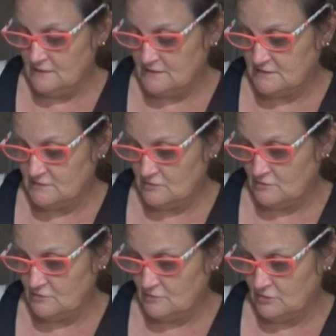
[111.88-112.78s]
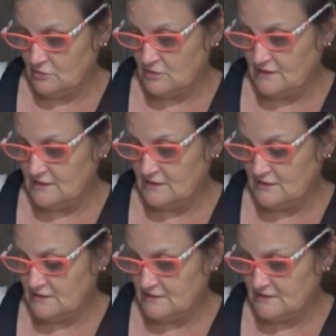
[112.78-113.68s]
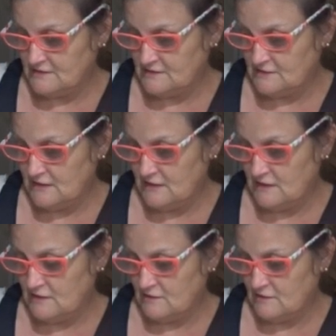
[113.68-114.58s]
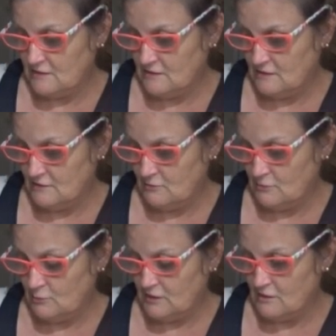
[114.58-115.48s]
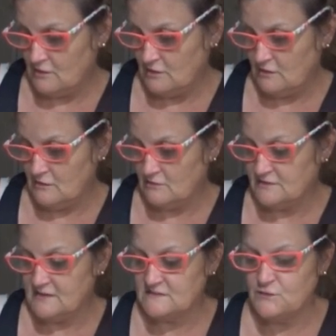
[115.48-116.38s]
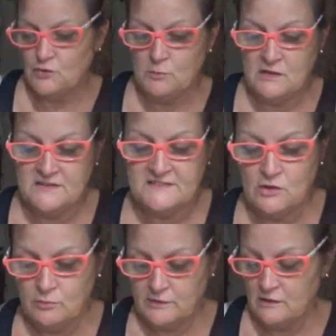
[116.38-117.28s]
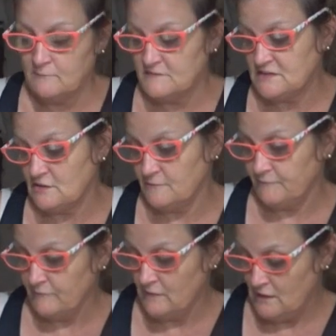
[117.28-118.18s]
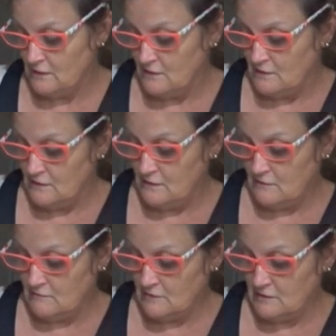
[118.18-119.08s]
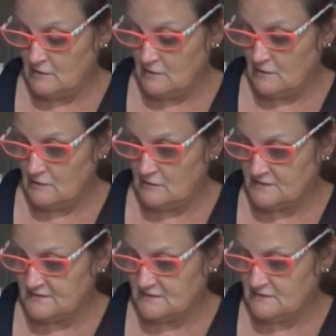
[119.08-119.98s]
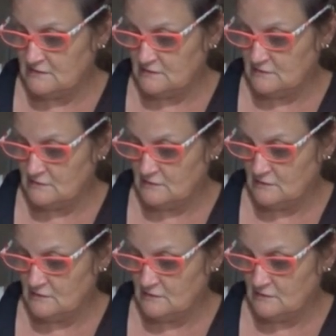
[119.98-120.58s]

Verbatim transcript: so you can see what we got here. It takes a few minutes to open up. So, okay, let's see.